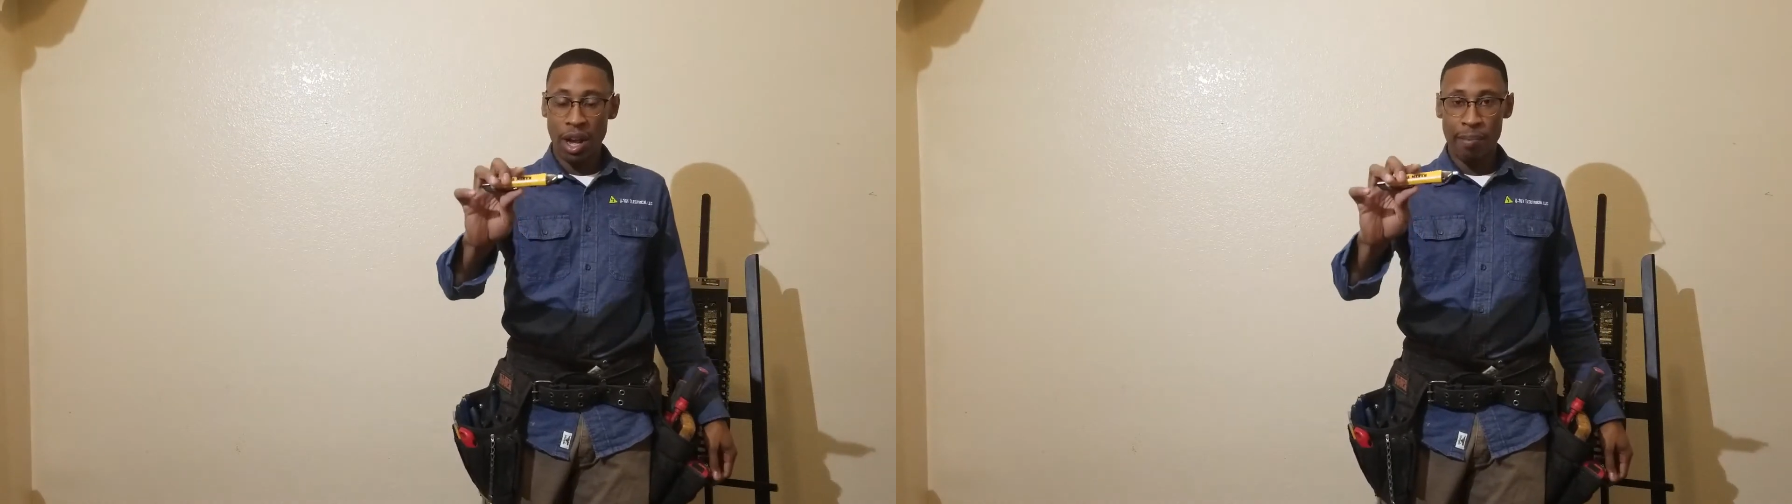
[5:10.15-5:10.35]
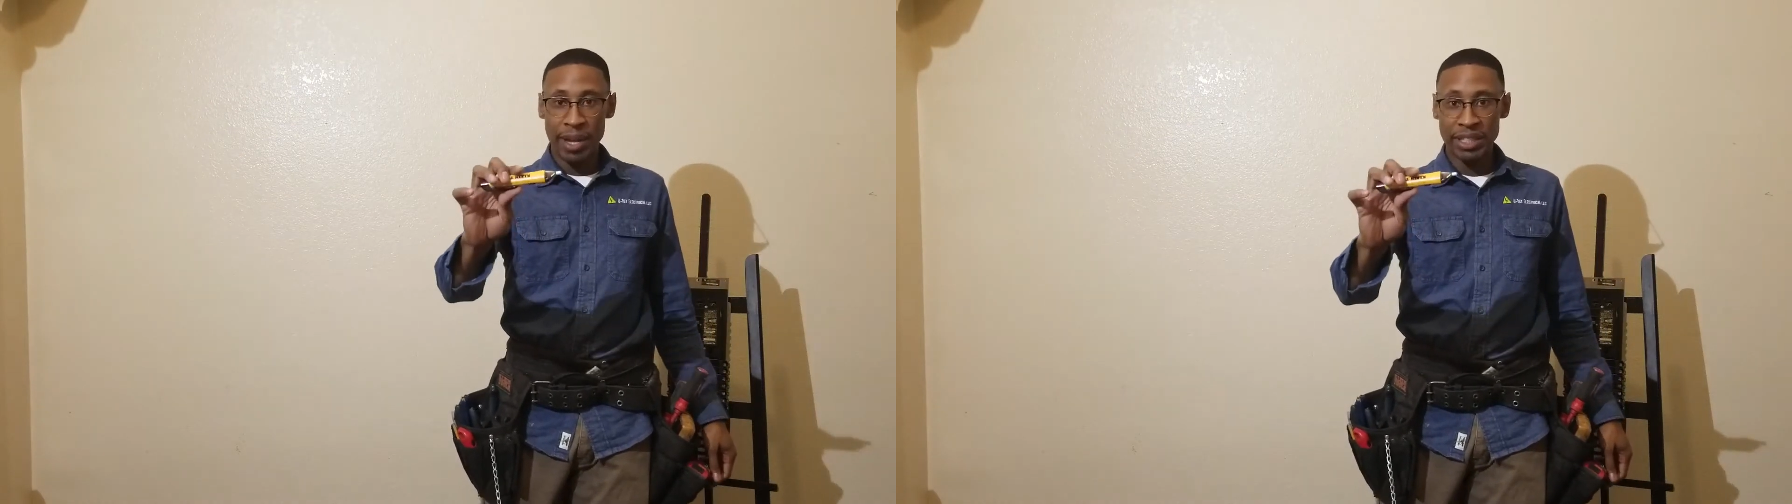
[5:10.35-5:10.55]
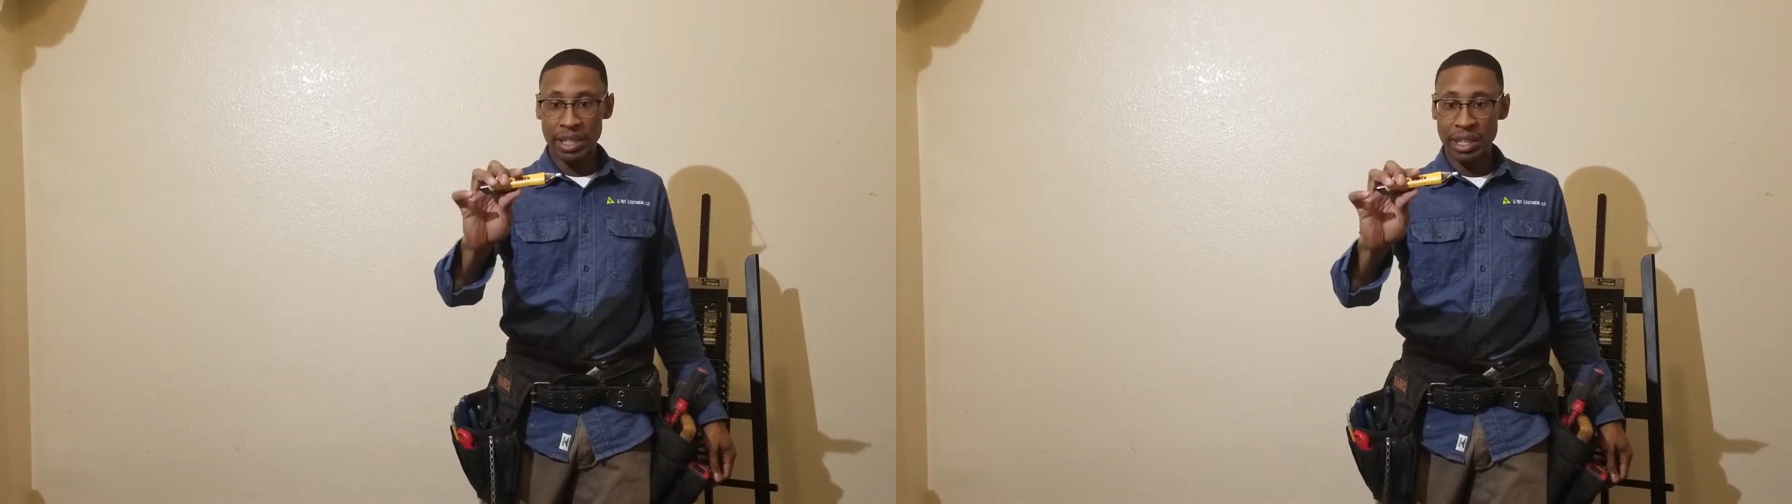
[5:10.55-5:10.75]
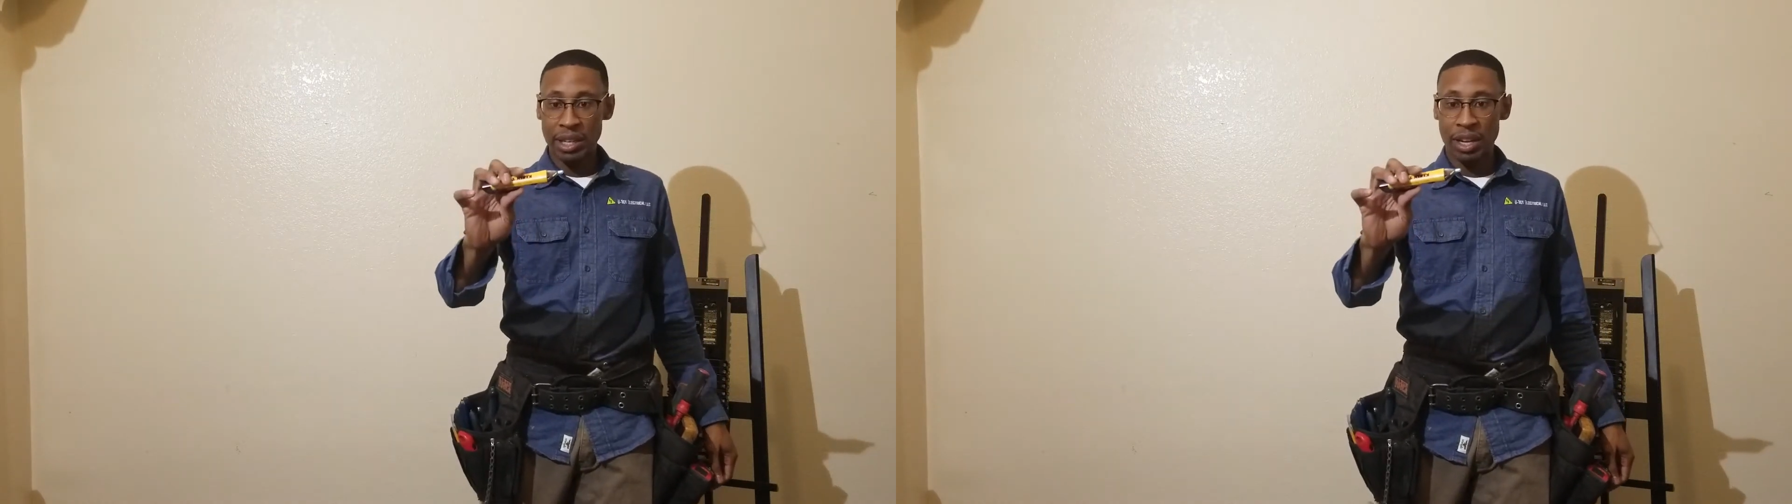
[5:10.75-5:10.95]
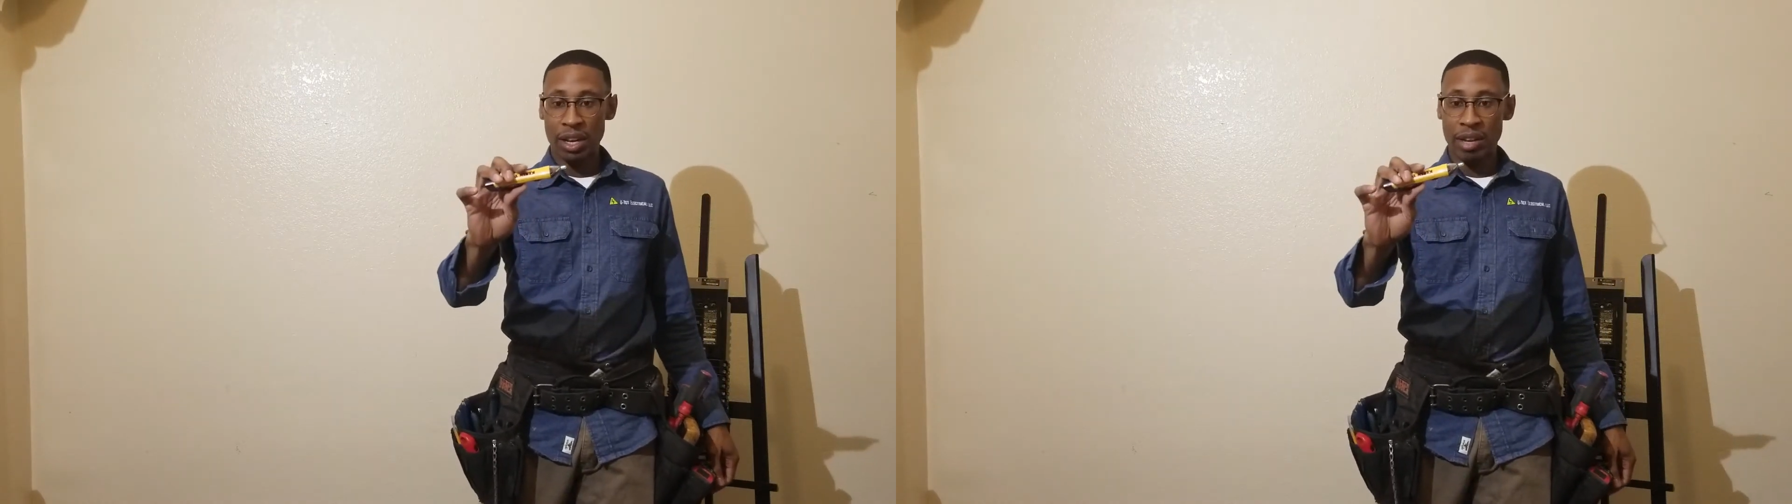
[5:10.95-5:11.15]
Basically,
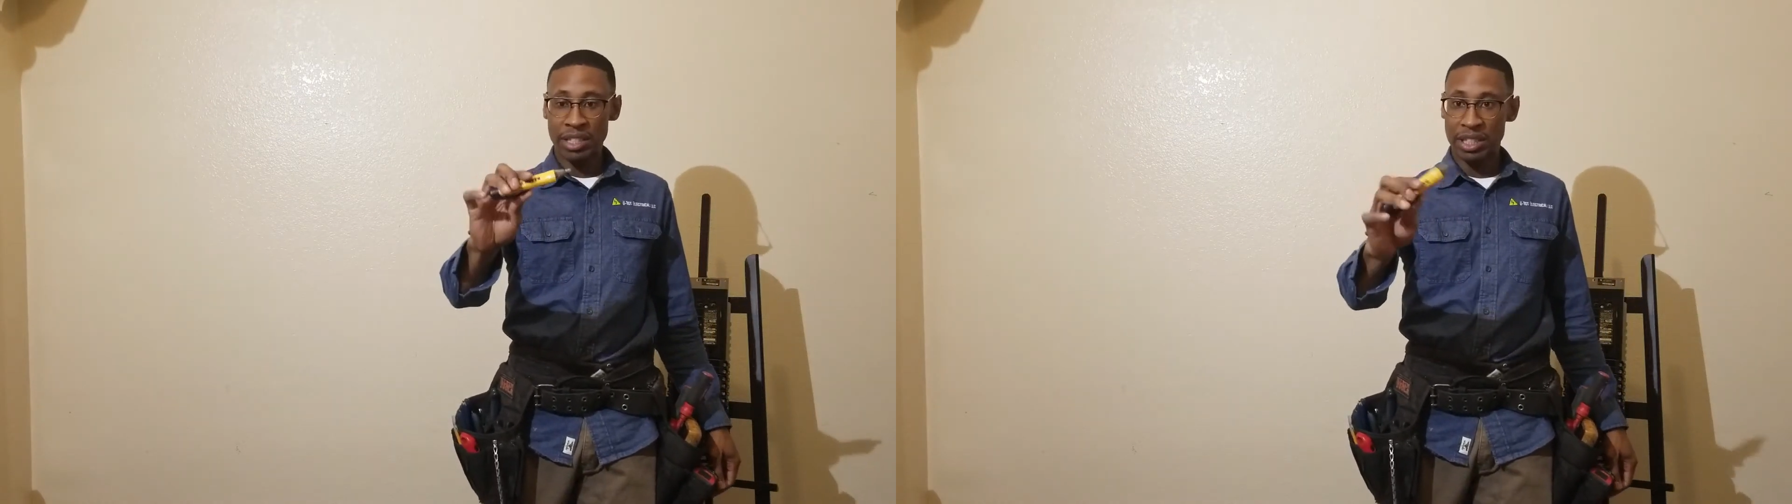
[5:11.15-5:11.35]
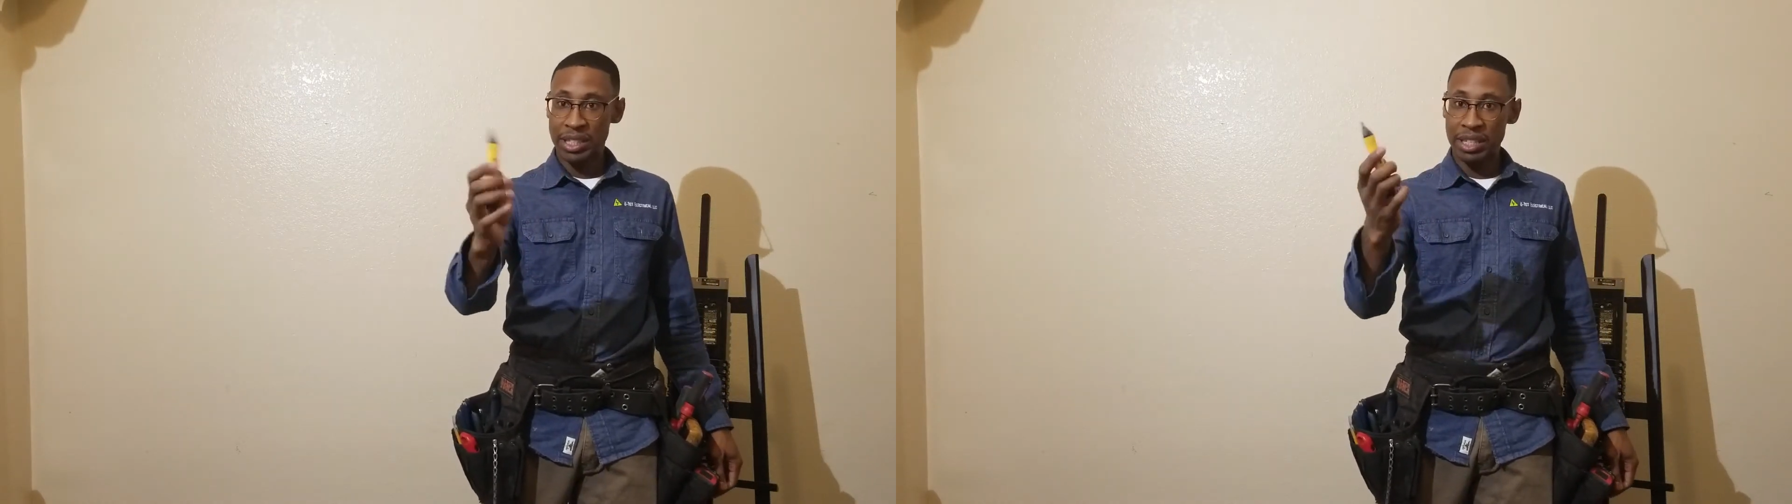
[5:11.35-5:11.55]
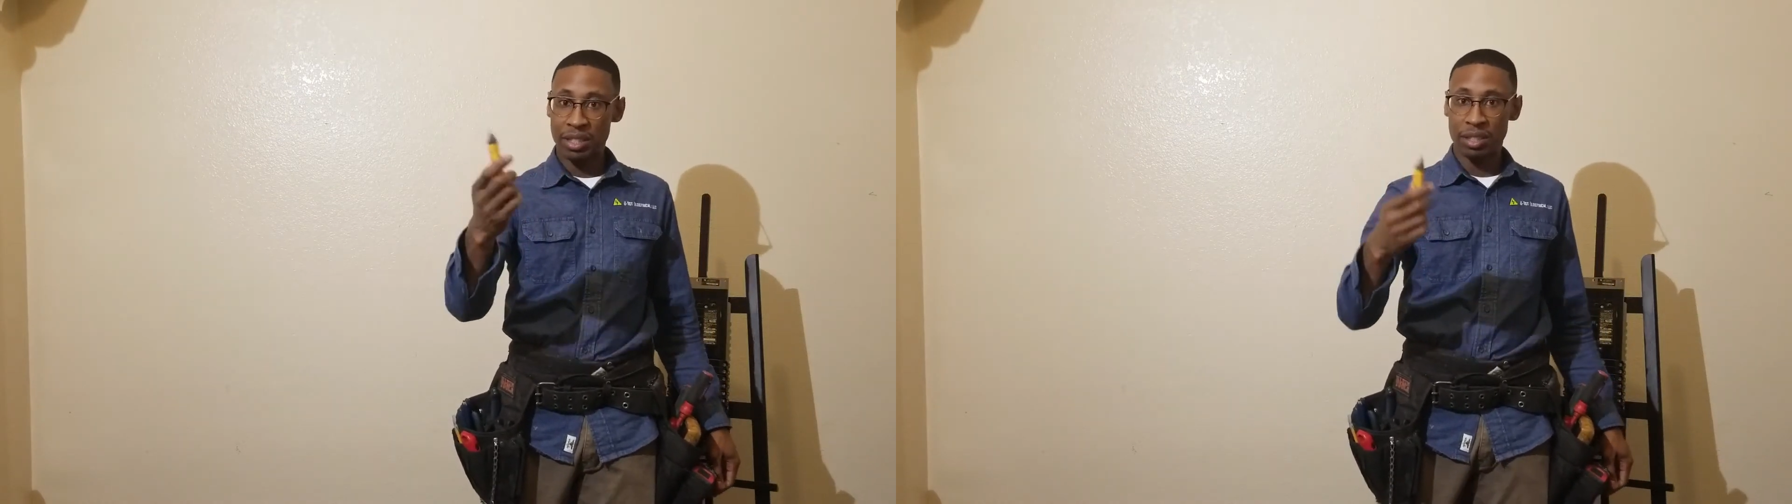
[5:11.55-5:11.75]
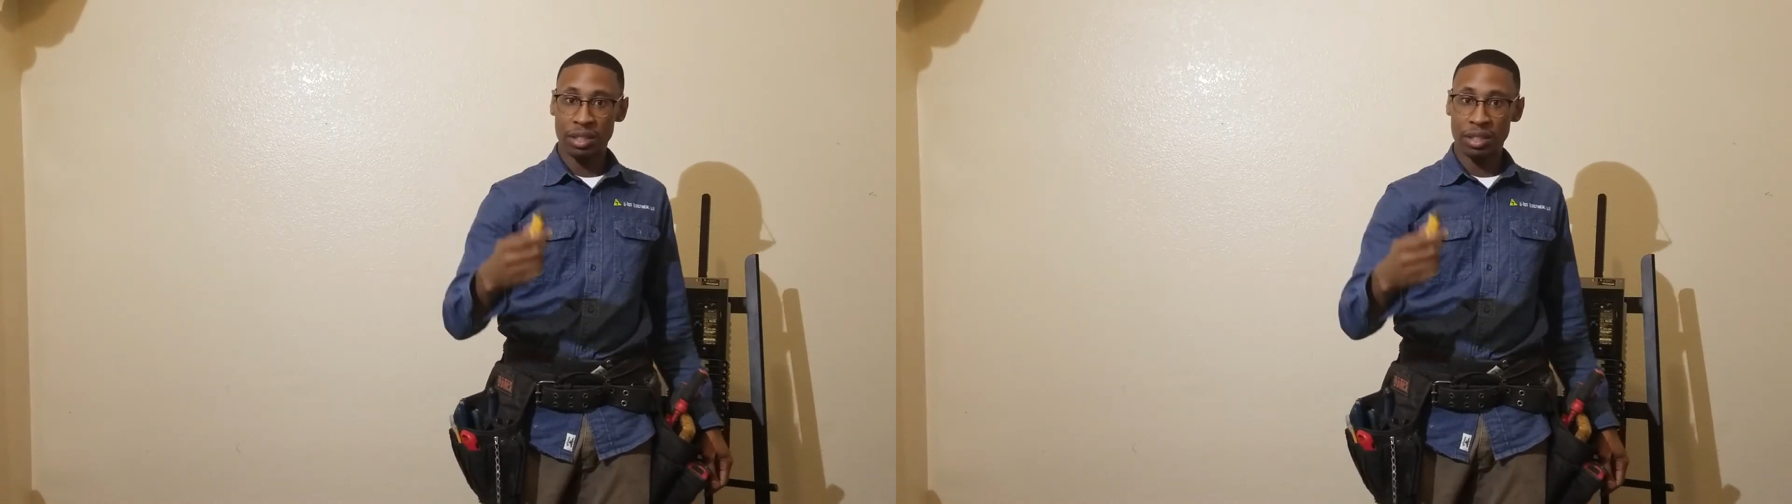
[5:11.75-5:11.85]
it just tests.